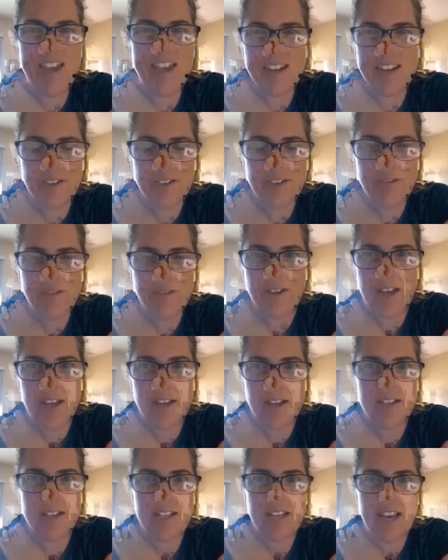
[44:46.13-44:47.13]
and it would
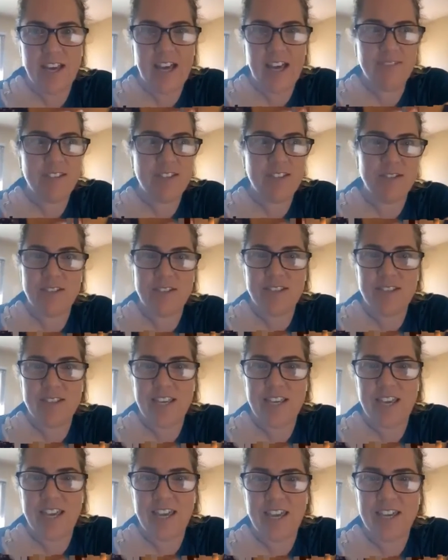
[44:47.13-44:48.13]
be kind of fun
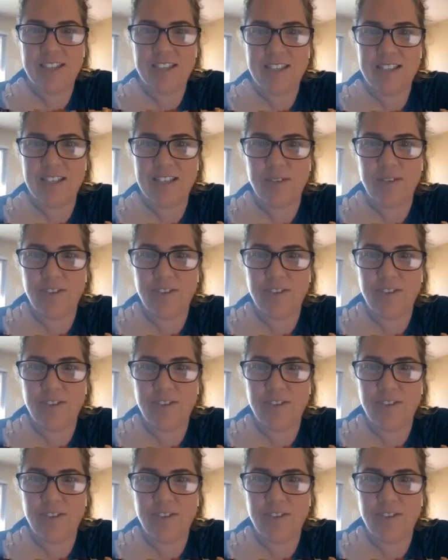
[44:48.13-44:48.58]
to have students